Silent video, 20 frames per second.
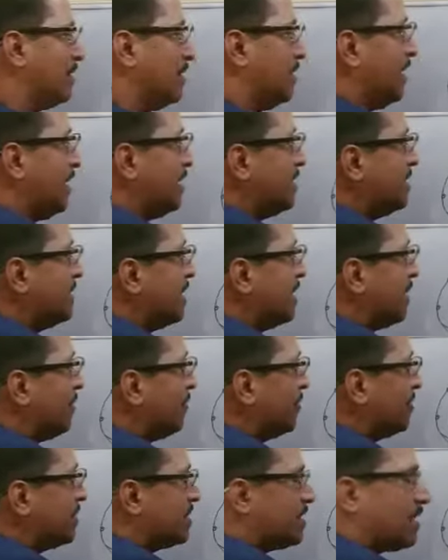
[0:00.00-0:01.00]
There is
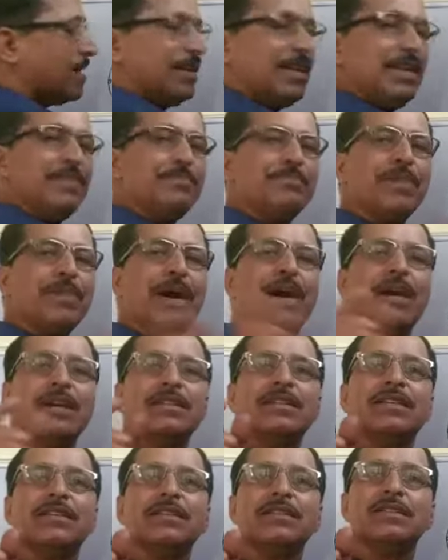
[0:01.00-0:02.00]
a certain
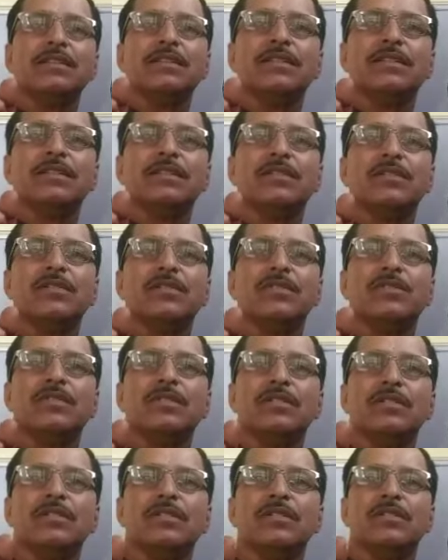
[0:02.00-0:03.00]
path
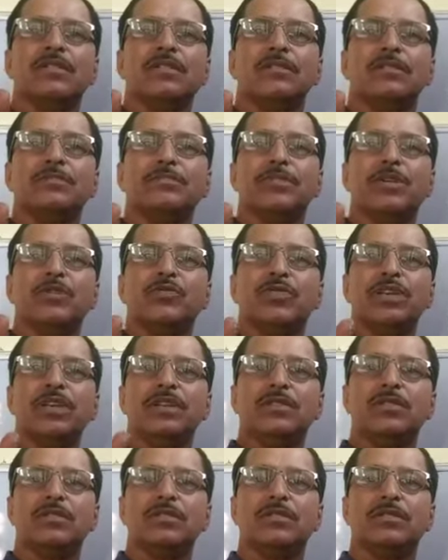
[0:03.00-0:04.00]

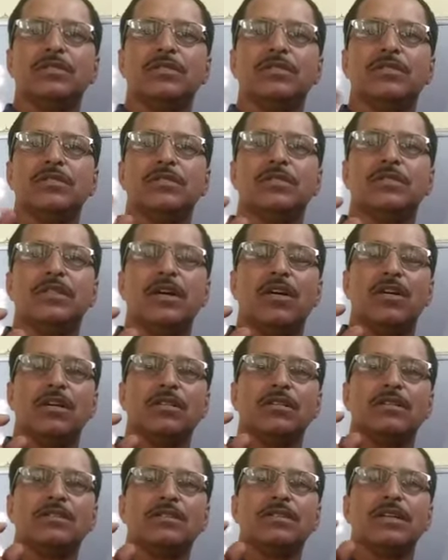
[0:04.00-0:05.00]
between
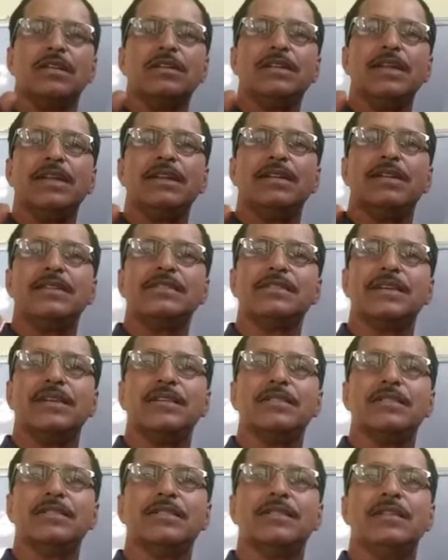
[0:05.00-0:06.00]
or certain
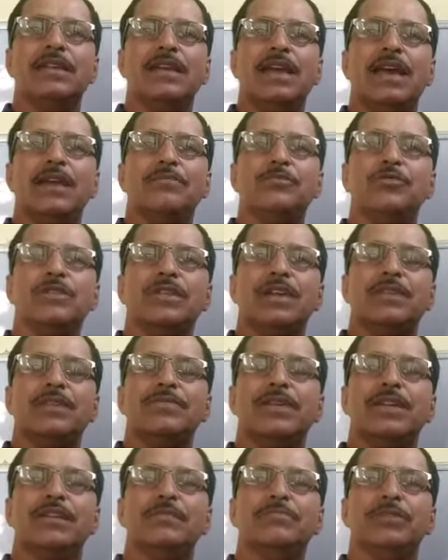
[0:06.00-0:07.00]
distance they have to
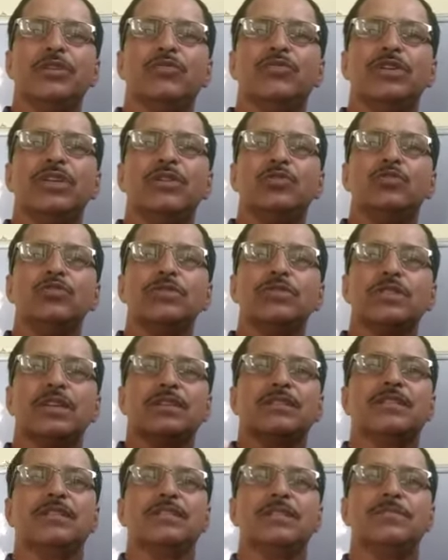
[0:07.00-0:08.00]
travel between two
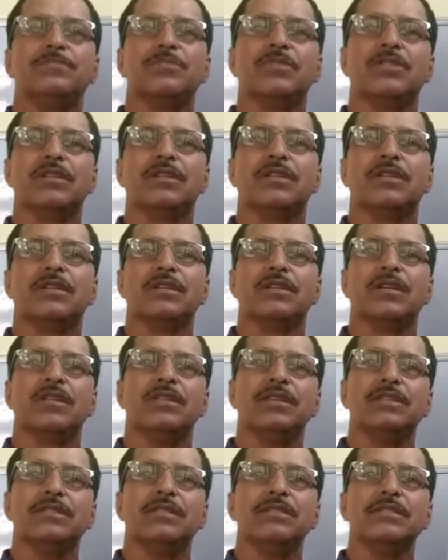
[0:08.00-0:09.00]
successive
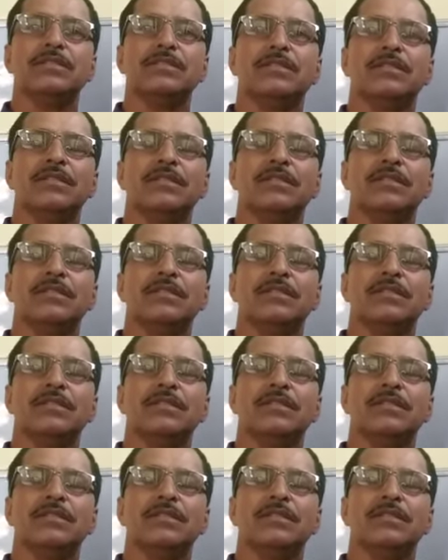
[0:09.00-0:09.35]
collisions,